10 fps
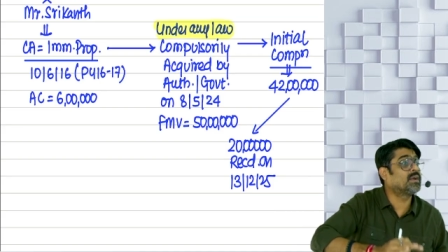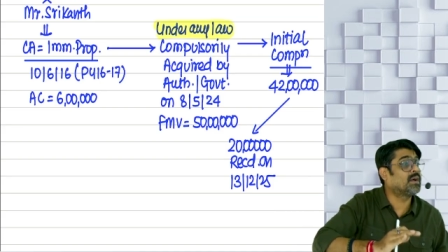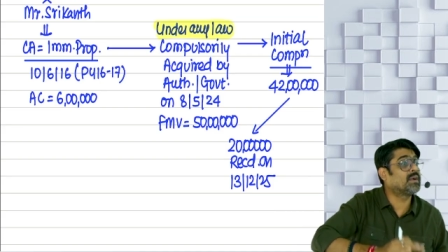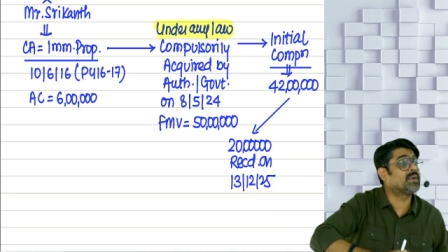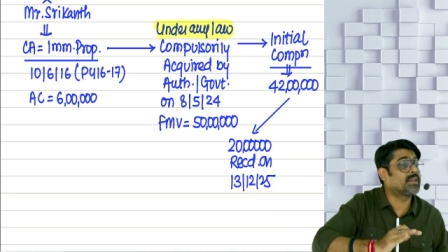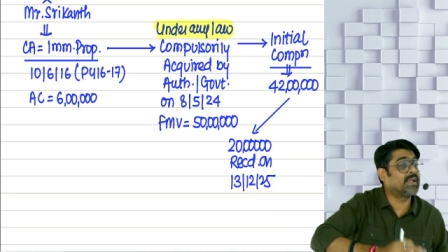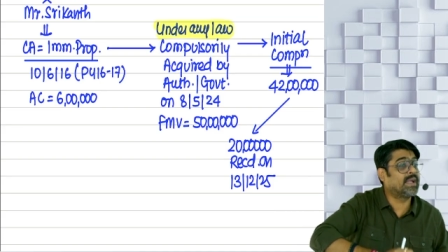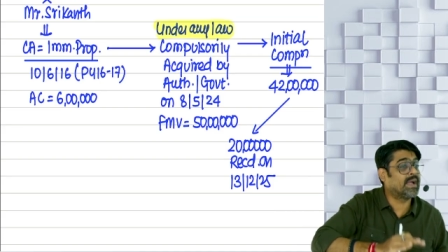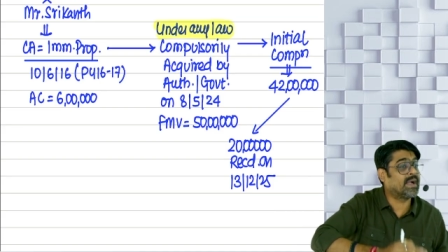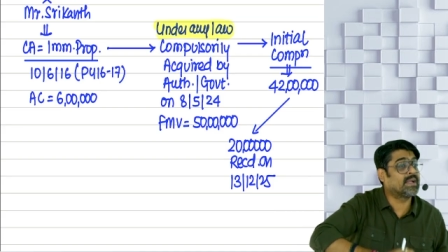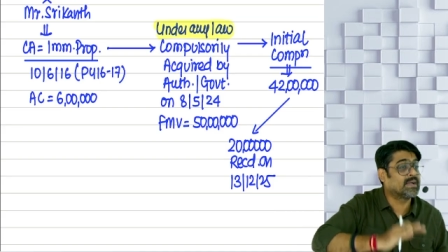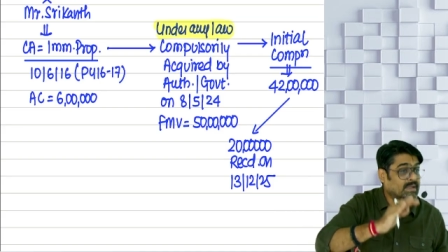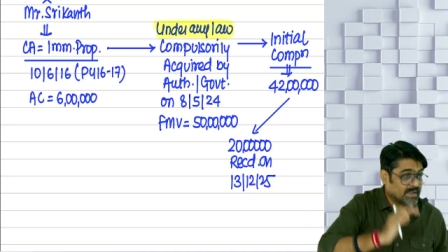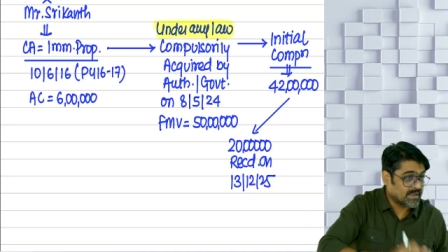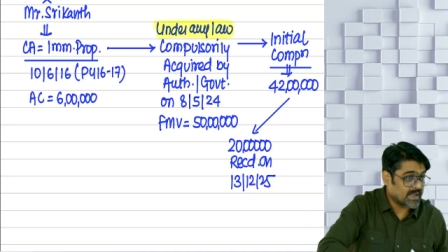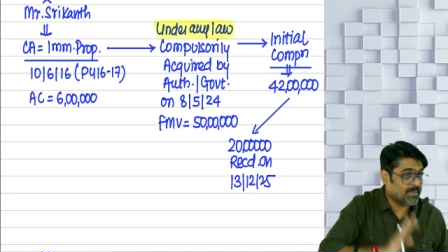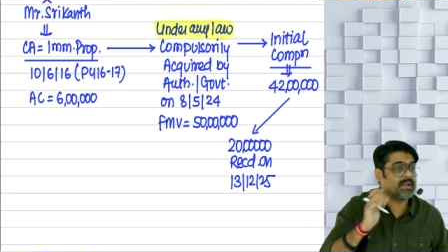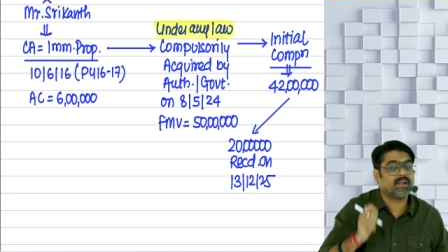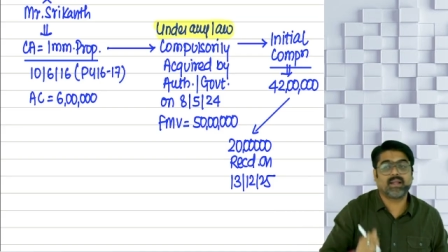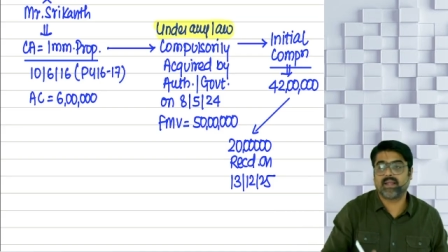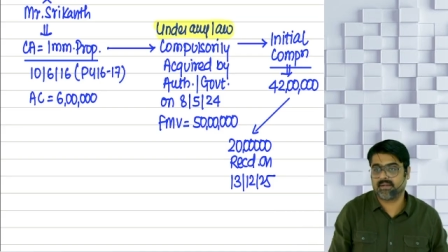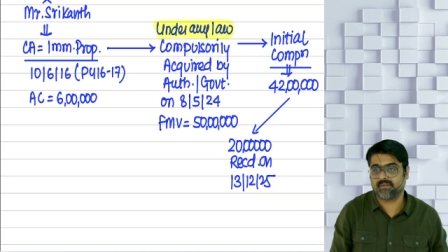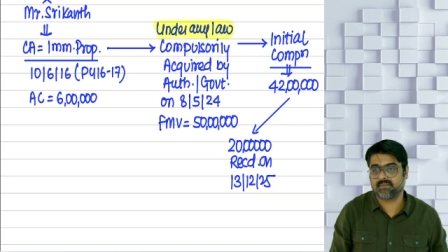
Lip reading: the head capital gain.